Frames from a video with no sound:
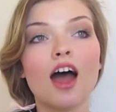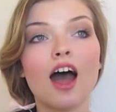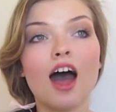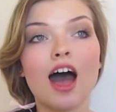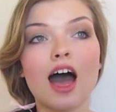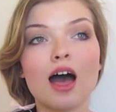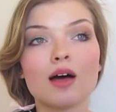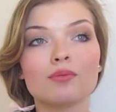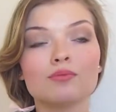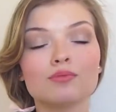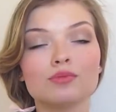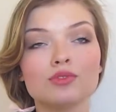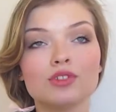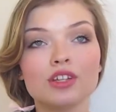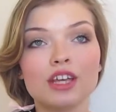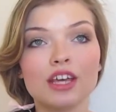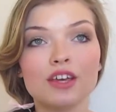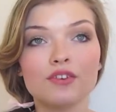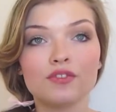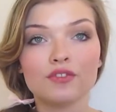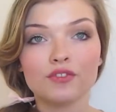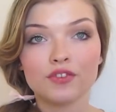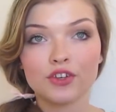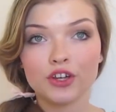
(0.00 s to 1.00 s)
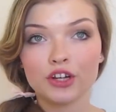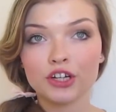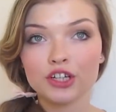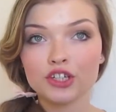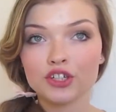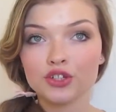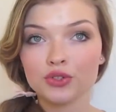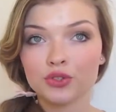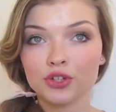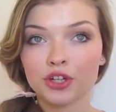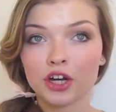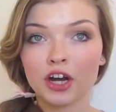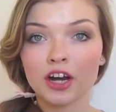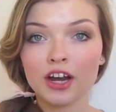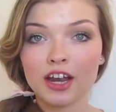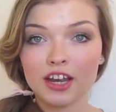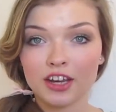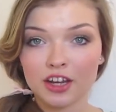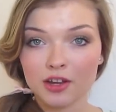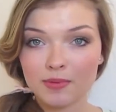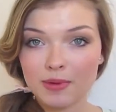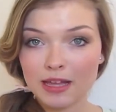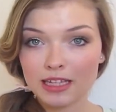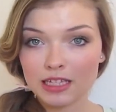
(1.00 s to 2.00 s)
Um, if you're a junior
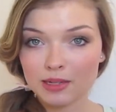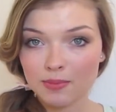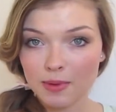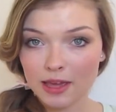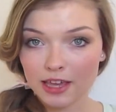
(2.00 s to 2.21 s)
and you're about to